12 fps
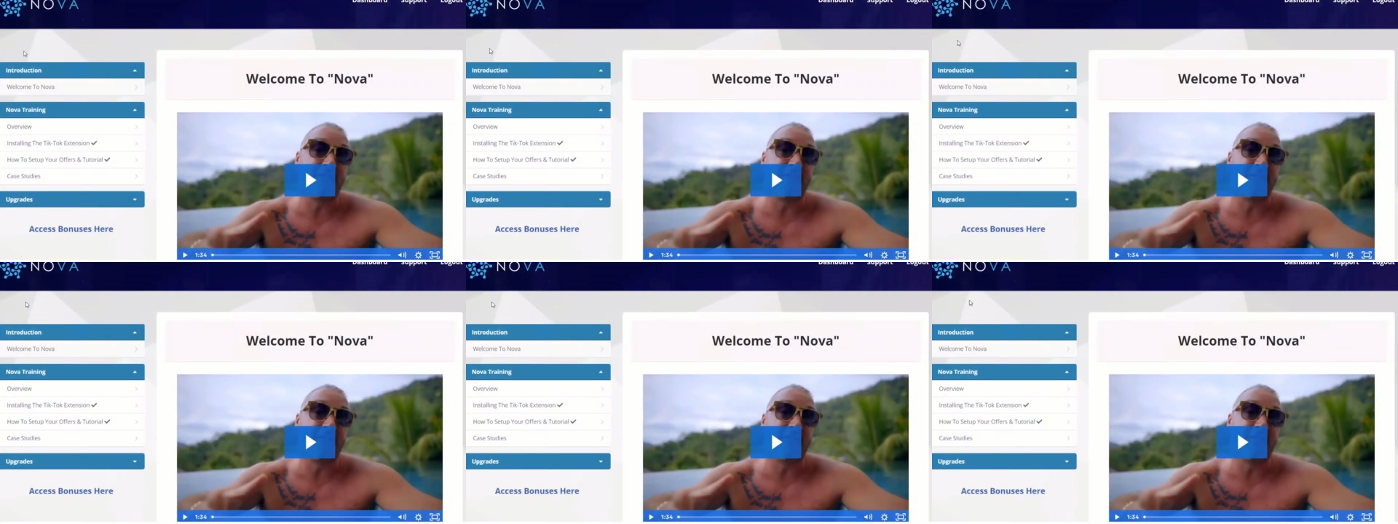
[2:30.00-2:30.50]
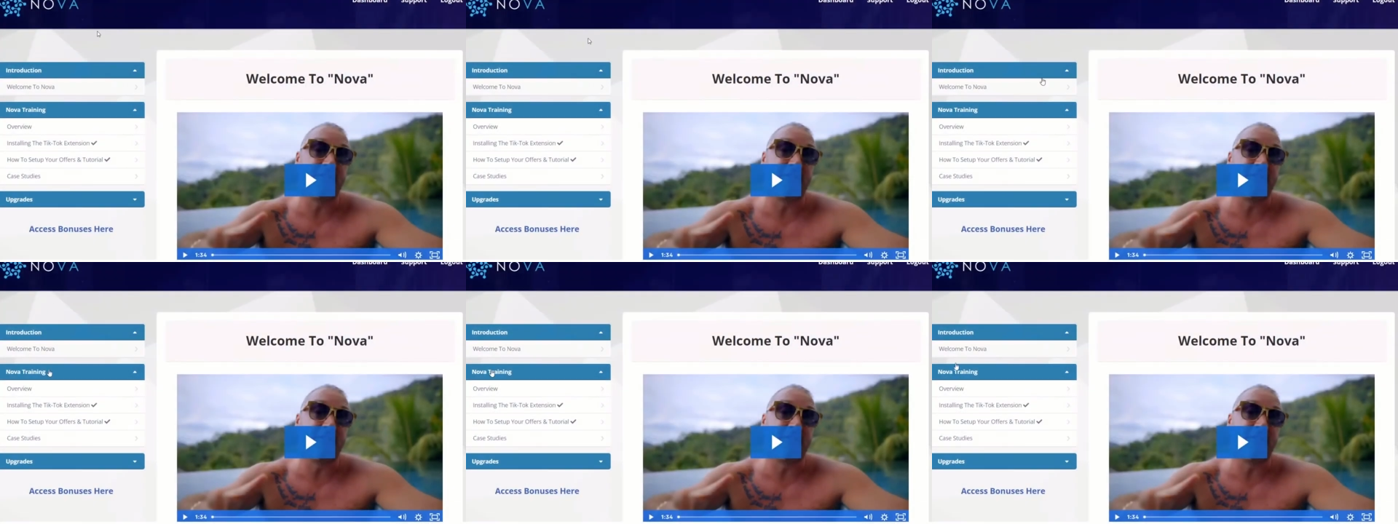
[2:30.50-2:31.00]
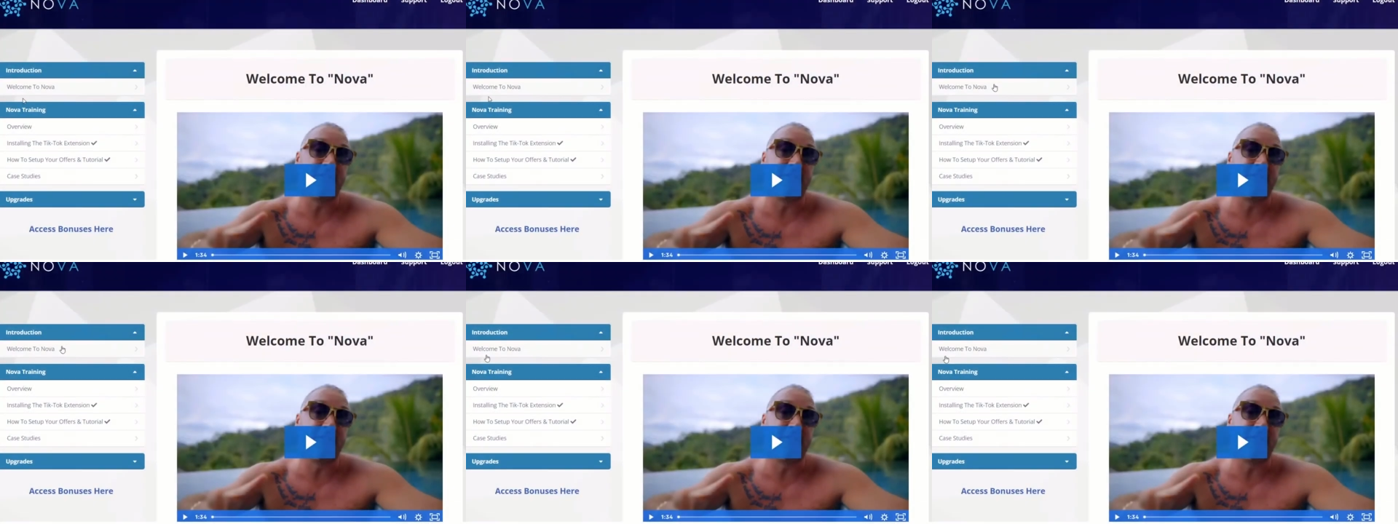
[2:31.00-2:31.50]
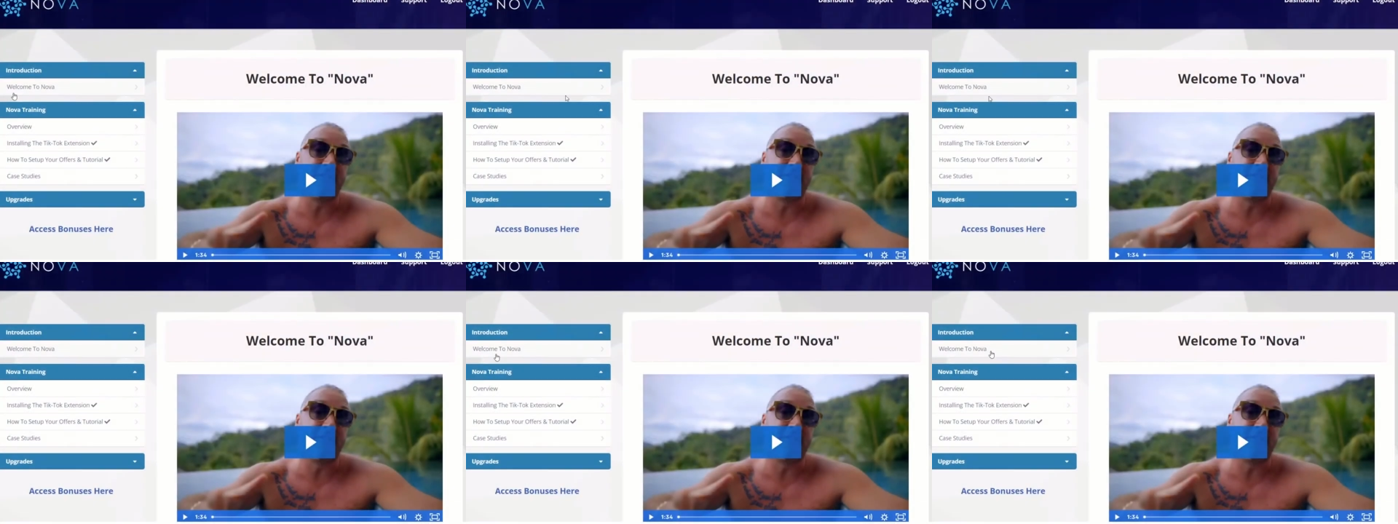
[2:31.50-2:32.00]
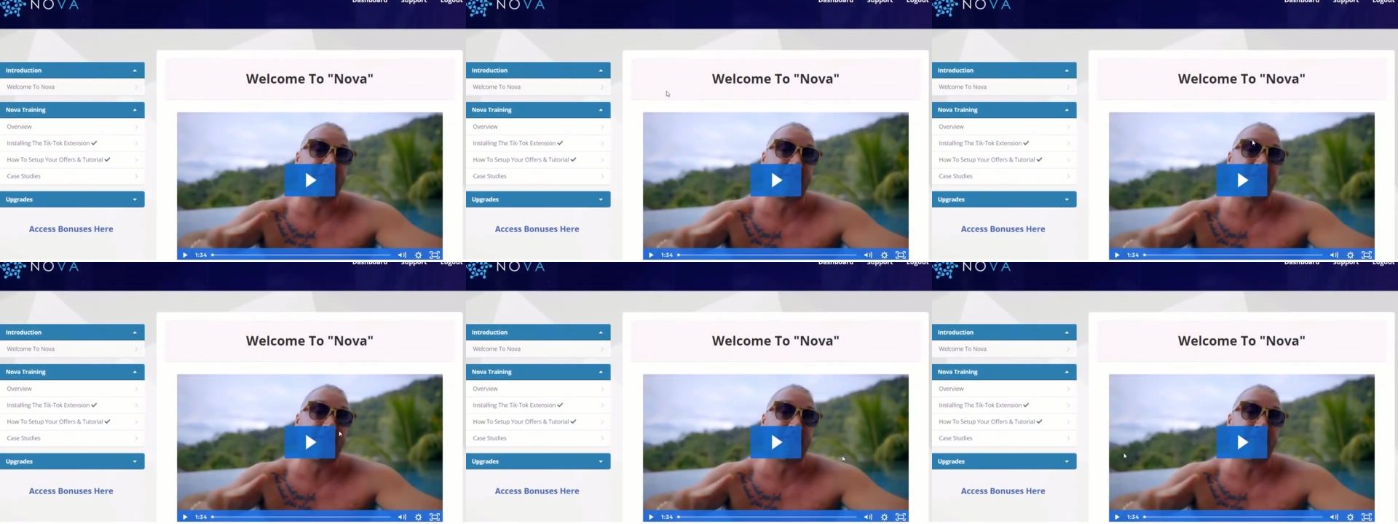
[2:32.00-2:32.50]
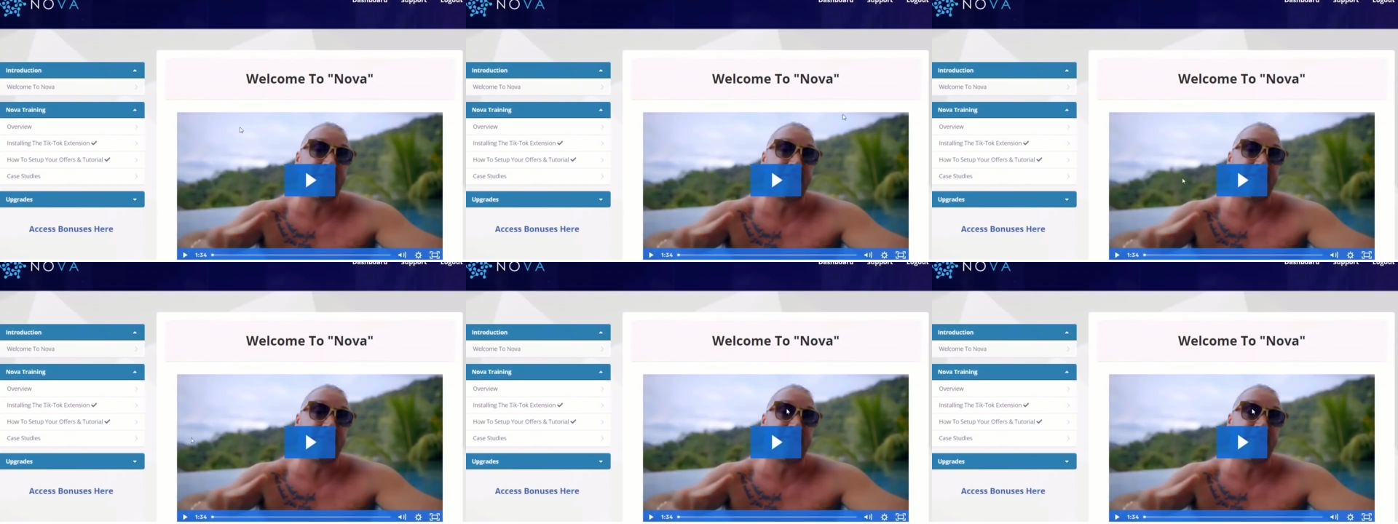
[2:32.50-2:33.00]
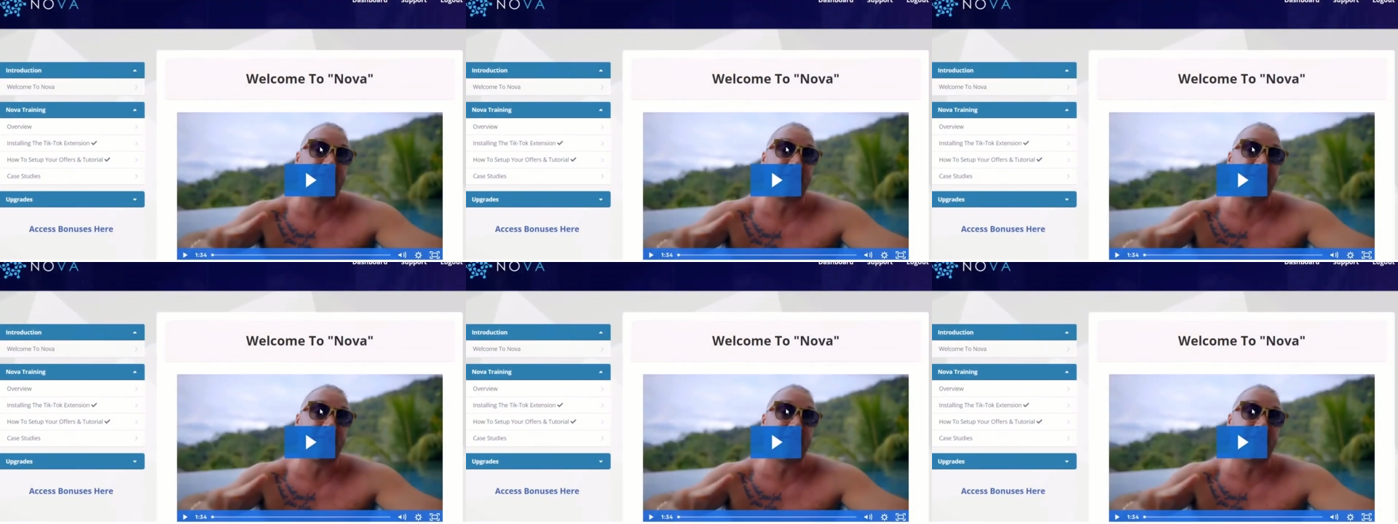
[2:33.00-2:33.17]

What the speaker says: [unreadable: no face in view]